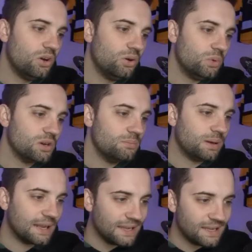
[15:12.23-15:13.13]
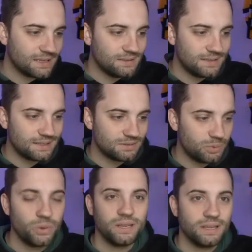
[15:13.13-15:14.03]
What a bleak and
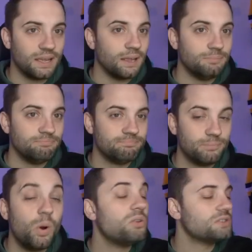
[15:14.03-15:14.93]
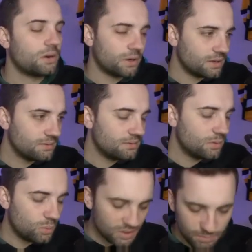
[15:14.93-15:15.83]
disappointing game. Sorry,
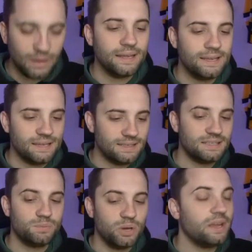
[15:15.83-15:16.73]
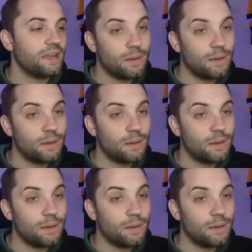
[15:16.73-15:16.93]
what a bleak and disappointing